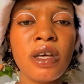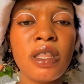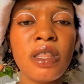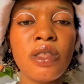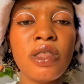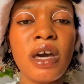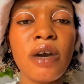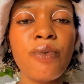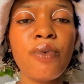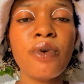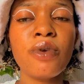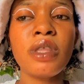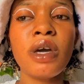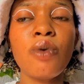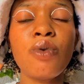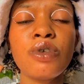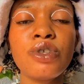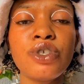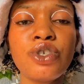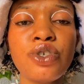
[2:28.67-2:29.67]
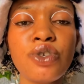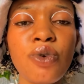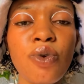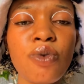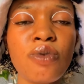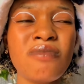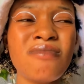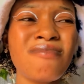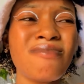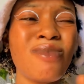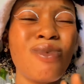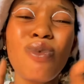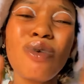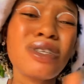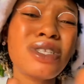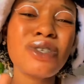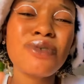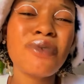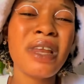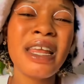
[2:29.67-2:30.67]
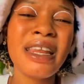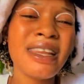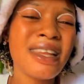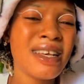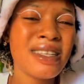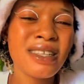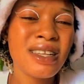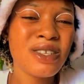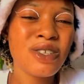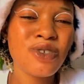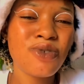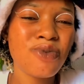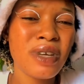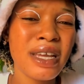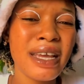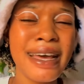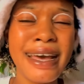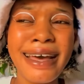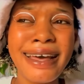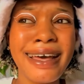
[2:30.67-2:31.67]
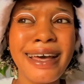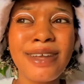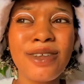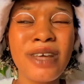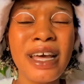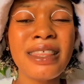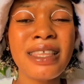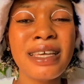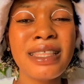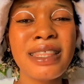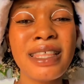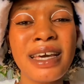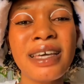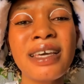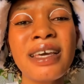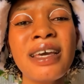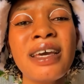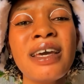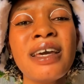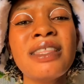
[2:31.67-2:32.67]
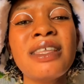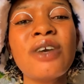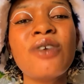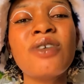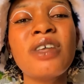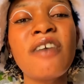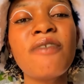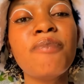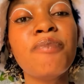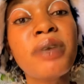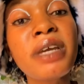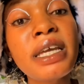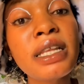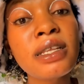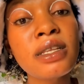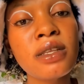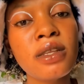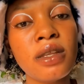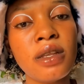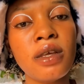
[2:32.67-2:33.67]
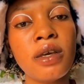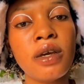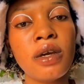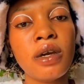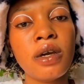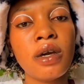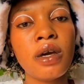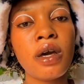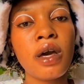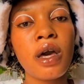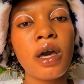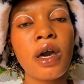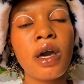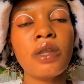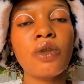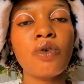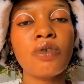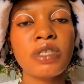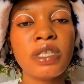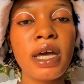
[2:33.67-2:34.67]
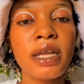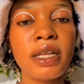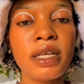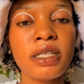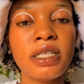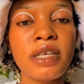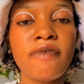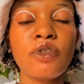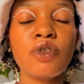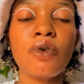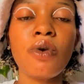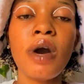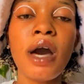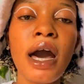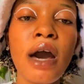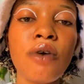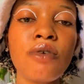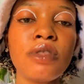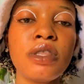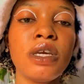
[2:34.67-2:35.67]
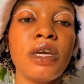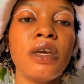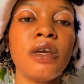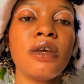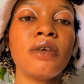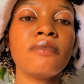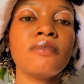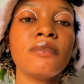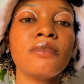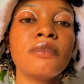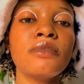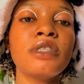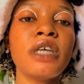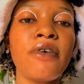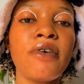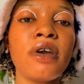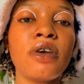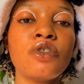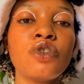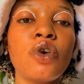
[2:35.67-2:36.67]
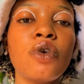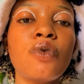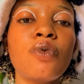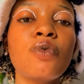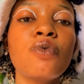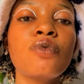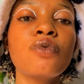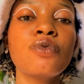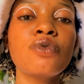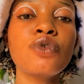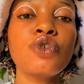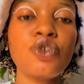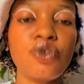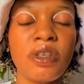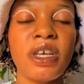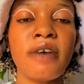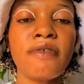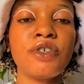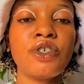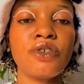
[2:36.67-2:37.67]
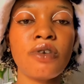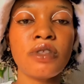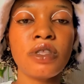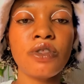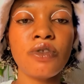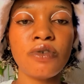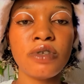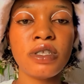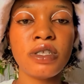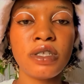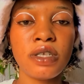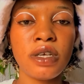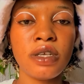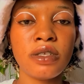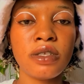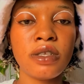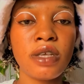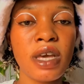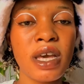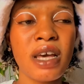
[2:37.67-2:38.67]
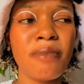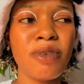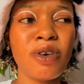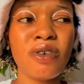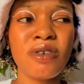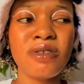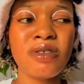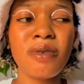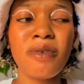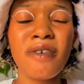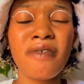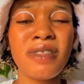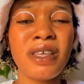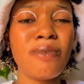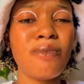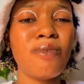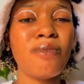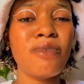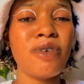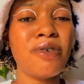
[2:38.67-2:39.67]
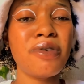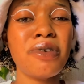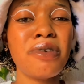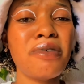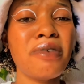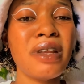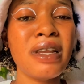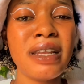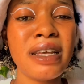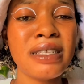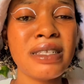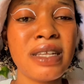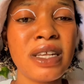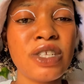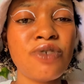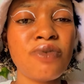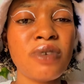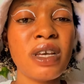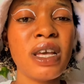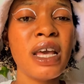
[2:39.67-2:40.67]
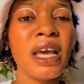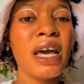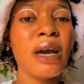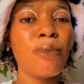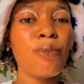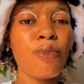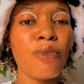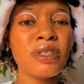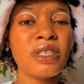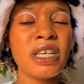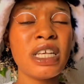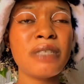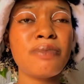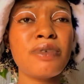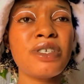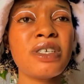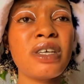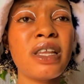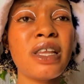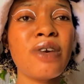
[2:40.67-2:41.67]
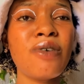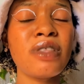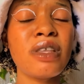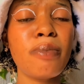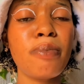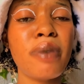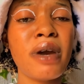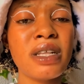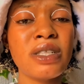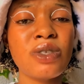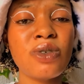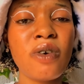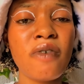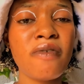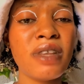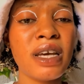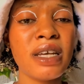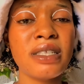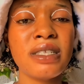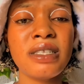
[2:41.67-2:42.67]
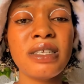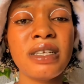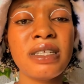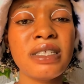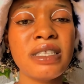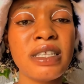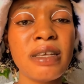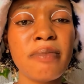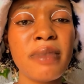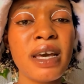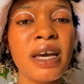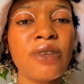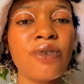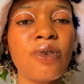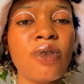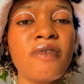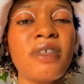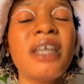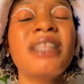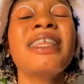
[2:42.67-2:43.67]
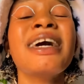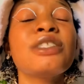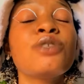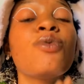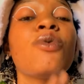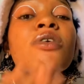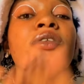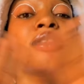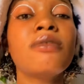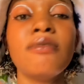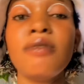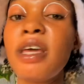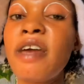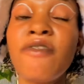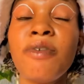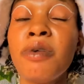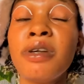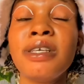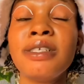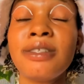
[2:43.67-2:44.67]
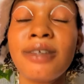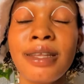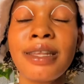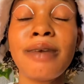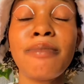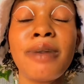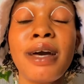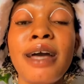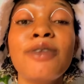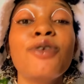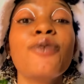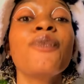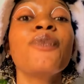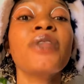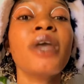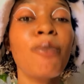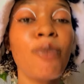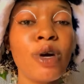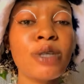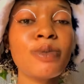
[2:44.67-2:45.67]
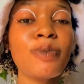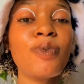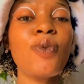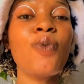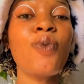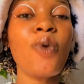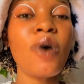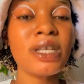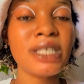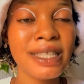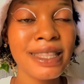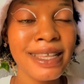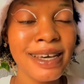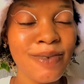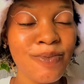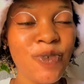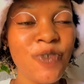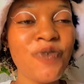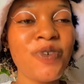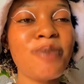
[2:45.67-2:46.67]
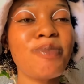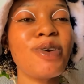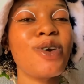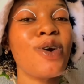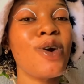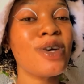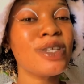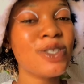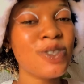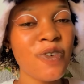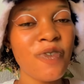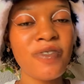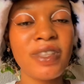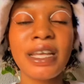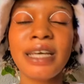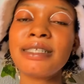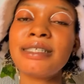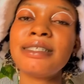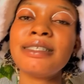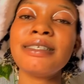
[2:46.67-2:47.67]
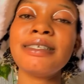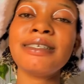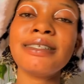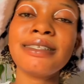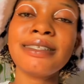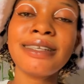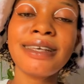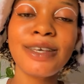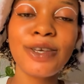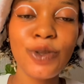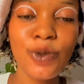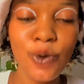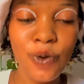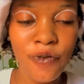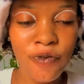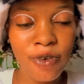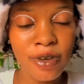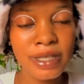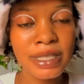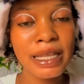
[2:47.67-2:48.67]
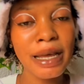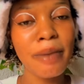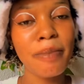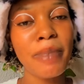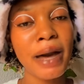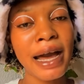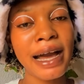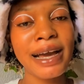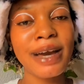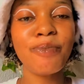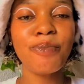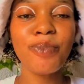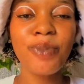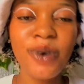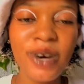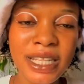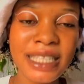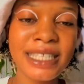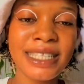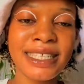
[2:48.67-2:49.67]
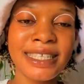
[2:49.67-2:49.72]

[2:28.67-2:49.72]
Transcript: that was shown wasn't really necessary. I think that there could have been an alternative to how the director should have shot those scenes. Yeah, because some of them were not really necessary. Most especially on the parts of Nancy, Sime, and all of that. That's what everybody's talking about. I know most people watched that movie because of Nancy's, front and back. But